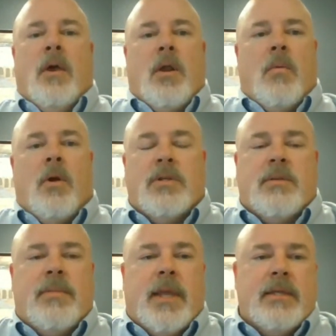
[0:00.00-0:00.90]
you know, what are
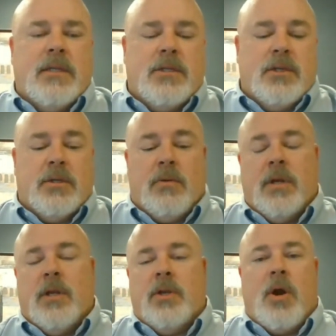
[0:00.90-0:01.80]
some things that you're
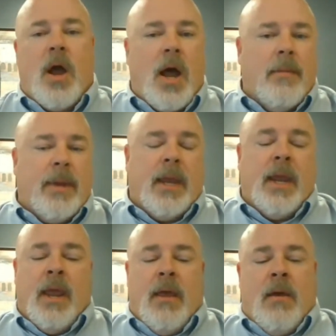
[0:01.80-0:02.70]
doing in your
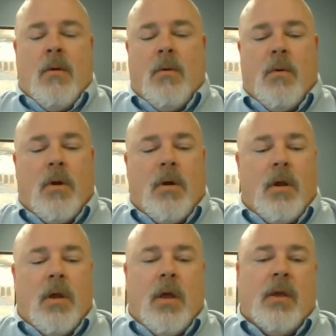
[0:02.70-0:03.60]
hobby,
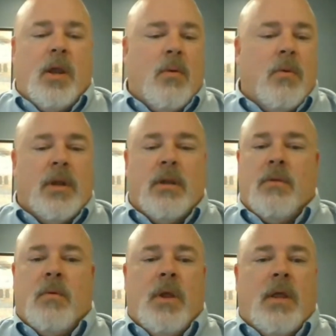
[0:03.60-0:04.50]
or you know, what
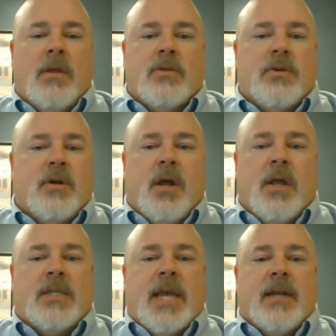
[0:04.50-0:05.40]
is
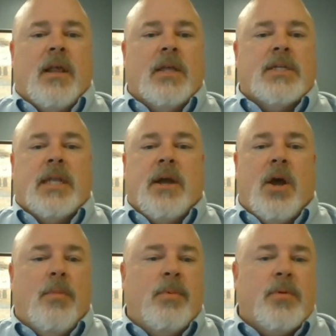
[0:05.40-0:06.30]
there technology that
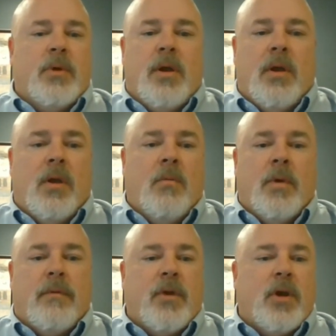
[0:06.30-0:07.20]
help you
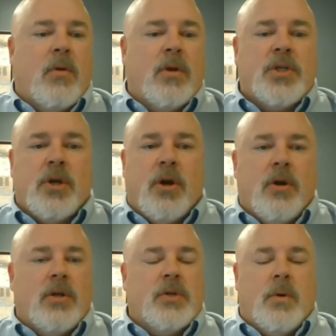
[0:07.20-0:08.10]
whenever you go to
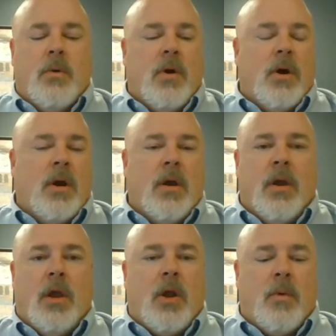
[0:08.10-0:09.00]
church, or
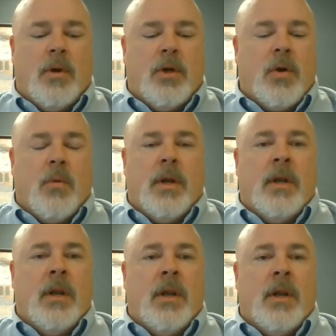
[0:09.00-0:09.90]
you know, when you're
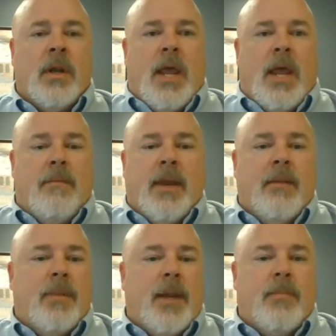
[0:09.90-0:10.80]
going and
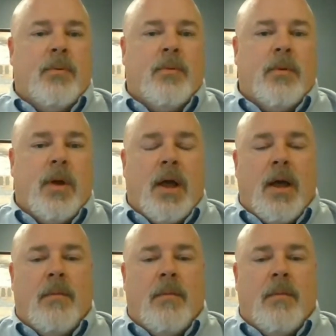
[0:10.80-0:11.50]
meeting people